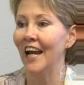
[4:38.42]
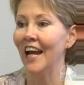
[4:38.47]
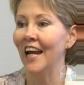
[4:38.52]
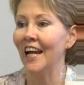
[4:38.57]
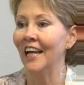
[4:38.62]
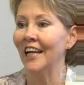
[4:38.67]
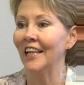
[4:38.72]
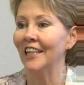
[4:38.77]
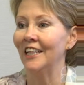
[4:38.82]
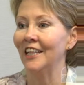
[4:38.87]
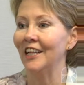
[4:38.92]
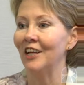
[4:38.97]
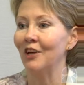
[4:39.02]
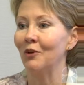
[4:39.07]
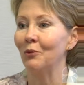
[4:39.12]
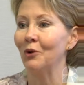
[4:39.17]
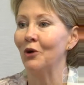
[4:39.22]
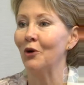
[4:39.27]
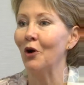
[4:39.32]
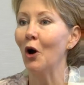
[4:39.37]
And
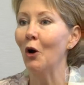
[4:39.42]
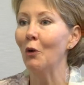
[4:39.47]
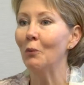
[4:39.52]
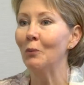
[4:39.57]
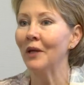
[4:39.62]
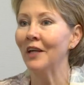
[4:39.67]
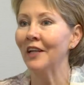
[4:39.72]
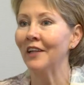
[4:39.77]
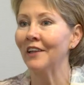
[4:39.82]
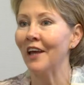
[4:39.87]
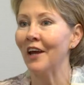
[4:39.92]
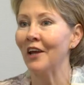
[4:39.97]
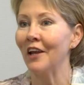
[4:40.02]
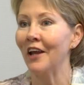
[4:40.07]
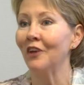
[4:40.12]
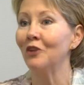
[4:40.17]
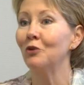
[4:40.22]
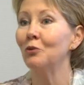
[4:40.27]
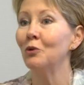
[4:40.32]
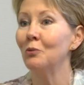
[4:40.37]
we're hoping that
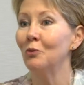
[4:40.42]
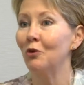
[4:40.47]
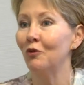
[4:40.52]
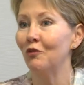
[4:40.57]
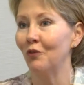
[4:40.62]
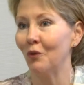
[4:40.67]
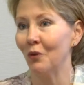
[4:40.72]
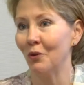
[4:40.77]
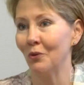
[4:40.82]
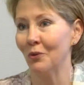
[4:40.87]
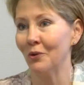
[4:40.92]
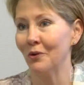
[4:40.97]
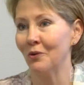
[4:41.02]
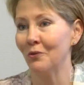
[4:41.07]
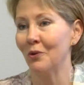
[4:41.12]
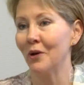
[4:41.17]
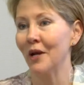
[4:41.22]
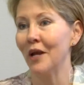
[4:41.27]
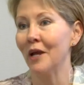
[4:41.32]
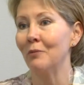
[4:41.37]
as we move
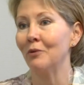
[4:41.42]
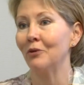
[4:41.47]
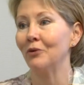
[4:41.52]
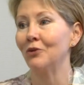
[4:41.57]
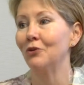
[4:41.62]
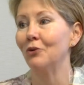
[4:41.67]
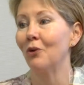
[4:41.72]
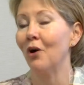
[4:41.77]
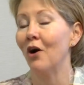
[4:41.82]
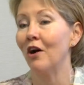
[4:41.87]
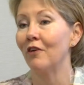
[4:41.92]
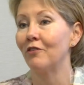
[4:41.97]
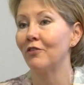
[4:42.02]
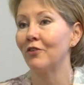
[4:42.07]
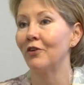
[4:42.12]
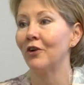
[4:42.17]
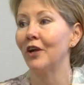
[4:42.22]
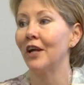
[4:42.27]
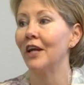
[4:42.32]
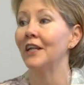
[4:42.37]
forward, we're able to
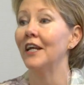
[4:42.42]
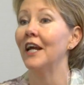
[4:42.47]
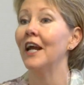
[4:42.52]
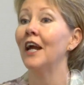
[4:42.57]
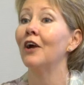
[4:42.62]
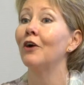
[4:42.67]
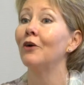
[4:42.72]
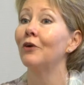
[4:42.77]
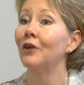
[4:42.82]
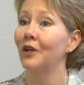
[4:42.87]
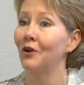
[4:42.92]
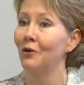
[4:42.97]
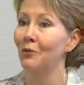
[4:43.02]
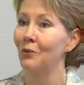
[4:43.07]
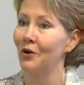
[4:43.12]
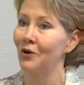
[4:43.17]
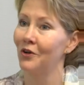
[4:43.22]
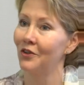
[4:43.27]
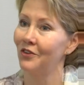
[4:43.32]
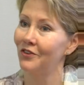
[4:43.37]
offer an area
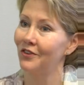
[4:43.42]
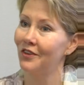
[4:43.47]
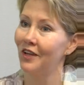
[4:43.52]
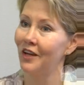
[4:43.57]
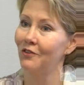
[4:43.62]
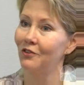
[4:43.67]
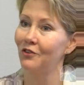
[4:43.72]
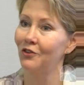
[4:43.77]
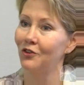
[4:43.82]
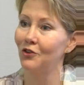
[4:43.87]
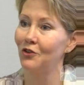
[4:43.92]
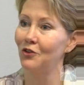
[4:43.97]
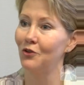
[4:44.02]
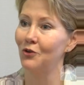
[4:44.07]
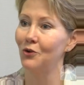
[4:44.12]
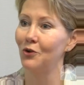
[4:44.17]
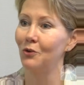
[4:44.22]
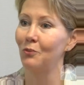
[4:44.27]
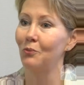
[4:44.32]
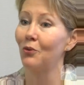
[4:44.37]
where it's safe,
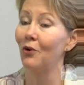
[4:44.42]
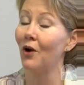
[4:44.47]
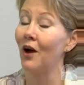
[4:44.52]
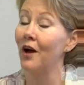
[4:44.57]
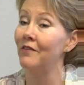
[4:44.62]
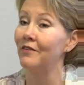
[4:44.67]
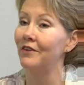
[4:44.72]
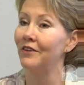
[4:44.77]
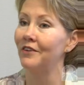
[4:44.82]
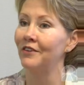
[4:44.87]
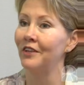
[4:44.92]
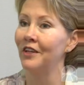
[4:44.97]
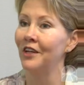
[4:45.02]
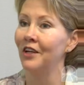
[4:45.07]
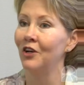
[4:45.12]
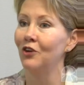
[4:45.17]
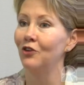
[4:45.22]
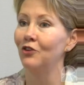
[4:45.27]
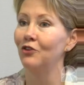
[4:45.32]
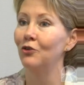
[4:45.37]
secure, private
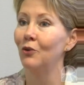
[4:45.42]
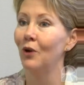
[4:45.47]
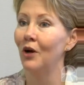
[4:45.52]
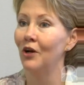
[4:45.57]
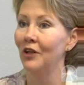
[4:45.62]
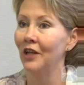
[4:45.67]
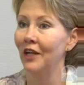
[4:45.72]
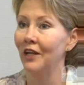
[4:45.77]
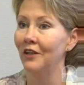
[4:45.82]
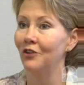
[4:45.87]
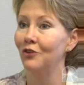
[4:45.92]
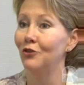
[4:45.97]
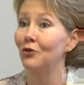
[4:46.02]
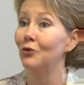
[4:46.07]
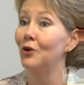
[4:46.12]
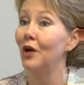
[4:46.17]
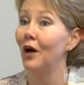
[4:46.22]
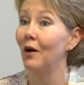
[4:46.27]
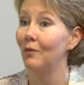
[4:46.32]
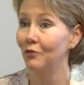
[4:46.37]
to our ladies
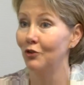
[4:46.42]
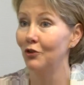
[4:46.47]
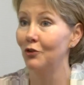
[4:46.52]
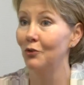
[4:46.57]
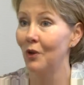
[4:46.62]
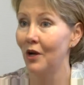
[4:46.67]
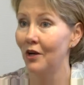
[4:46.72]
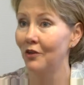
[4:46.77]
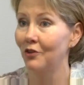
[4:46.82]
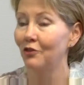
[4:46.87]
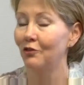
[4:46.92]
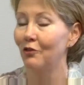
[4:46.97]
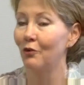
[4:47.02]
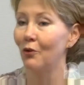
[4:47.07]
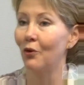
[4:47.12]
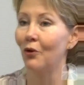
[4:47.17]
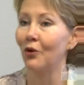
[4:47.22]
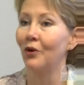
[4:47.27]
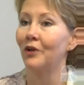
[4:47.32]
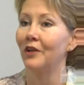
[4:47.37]
who come to us
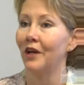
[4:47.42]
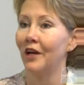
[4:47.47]
for